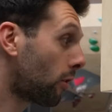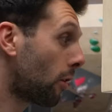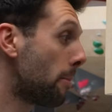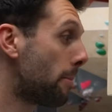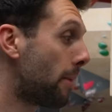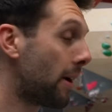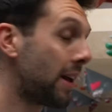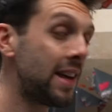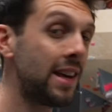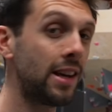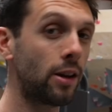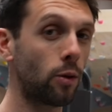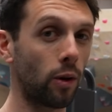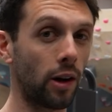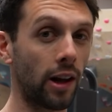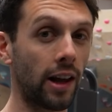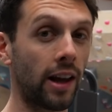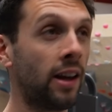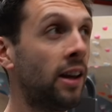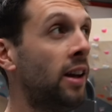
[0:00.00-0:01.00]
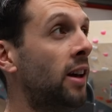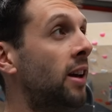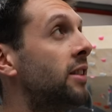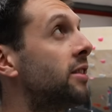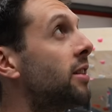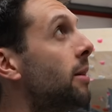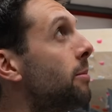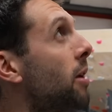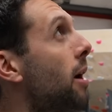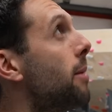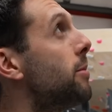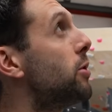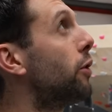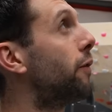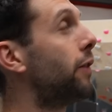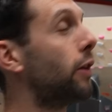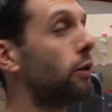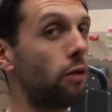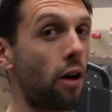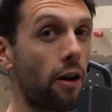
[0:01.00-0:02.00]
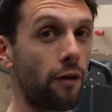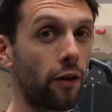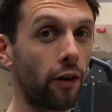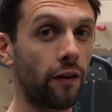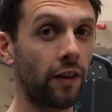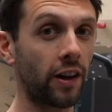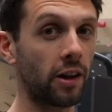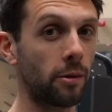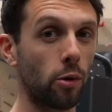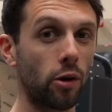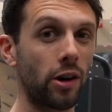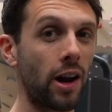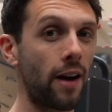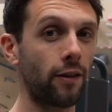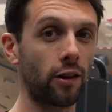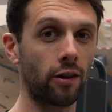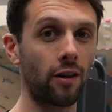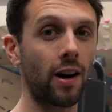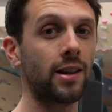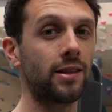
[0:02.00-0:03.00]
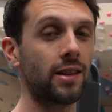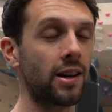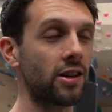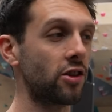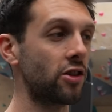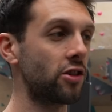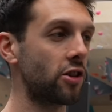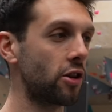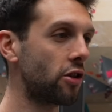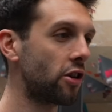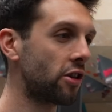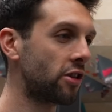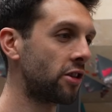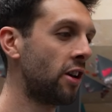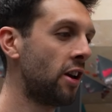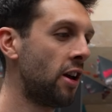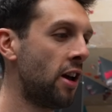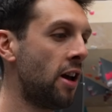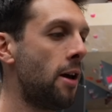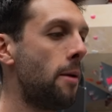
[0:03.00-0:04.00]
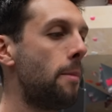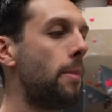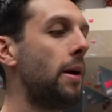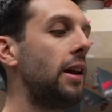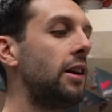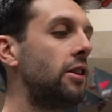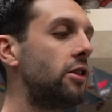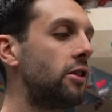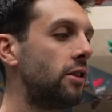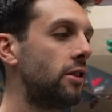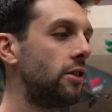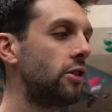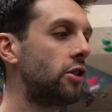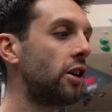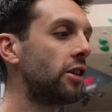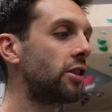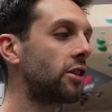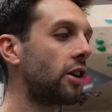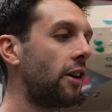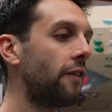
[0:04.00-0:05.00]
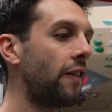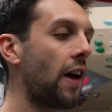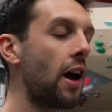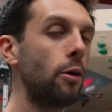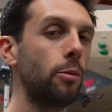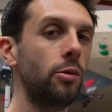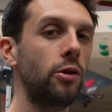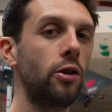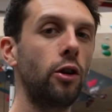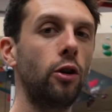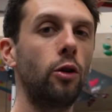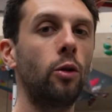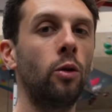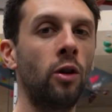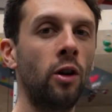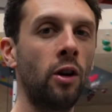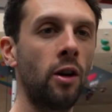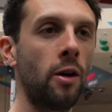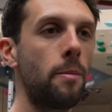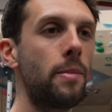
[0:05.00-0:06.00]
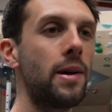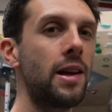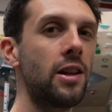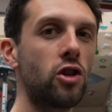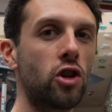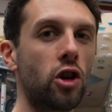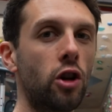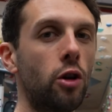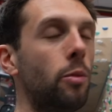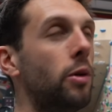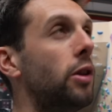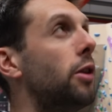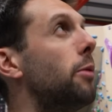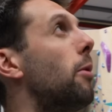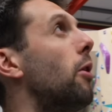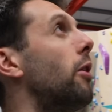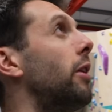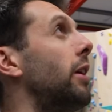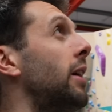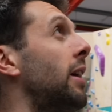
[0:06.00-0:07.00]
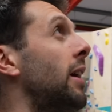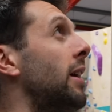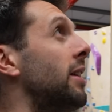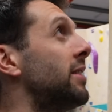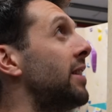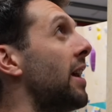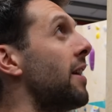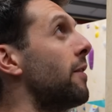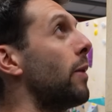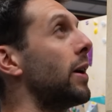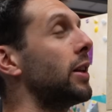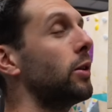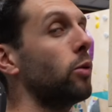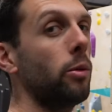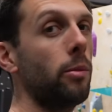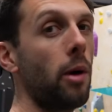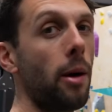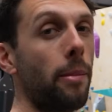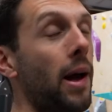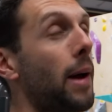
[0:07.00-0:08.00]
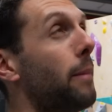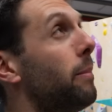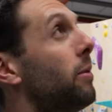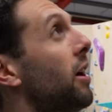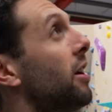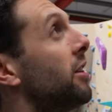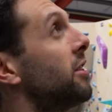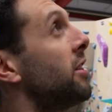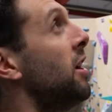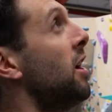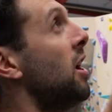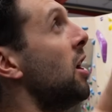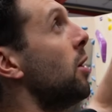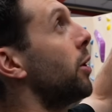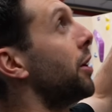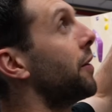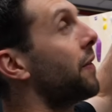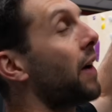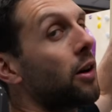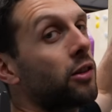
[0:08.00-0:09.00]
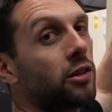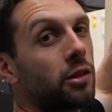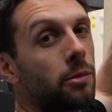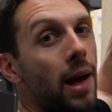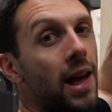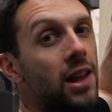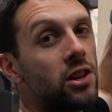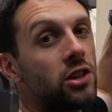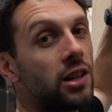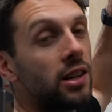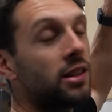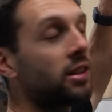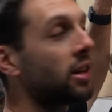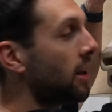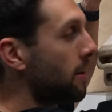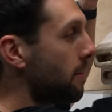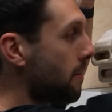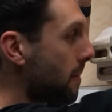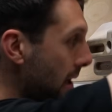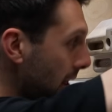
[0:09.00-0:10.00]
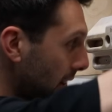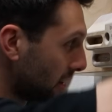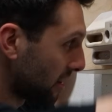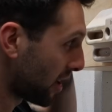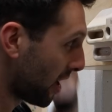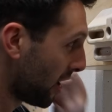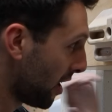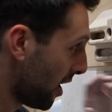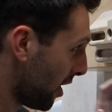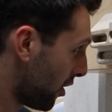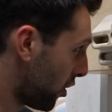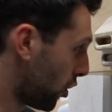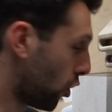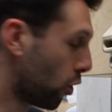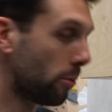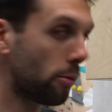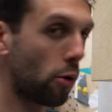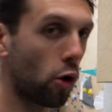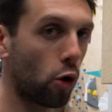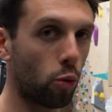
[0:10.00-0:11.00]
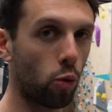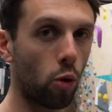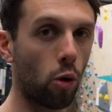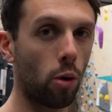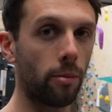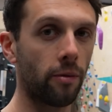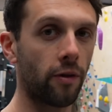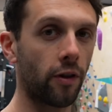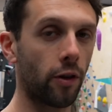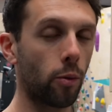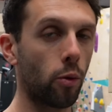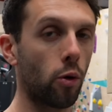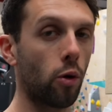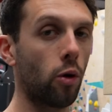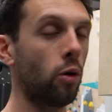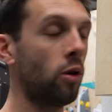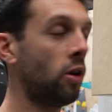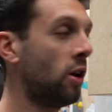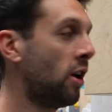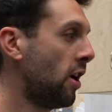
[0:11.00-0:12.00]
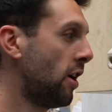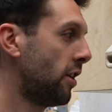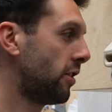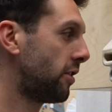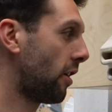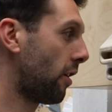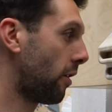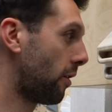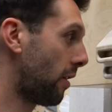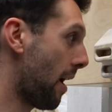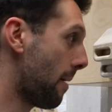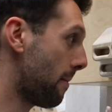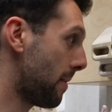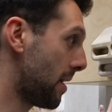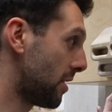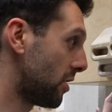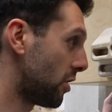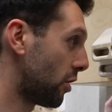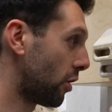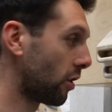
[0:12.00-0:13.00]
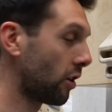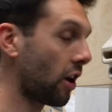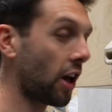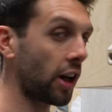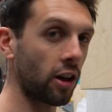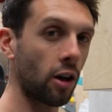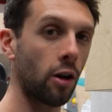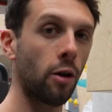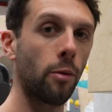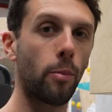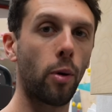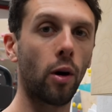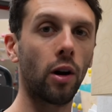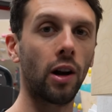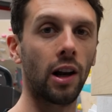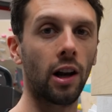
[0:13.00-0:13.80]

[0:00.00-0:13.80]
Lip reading: But equally, sometimes you'll feel rough on the fingerboard and have a great session. But it just kind of helps you be in tune with your body. Safe way to warm up, and plus when you've held some edges, it means that you're more warm for the wall, so that means you can like pull a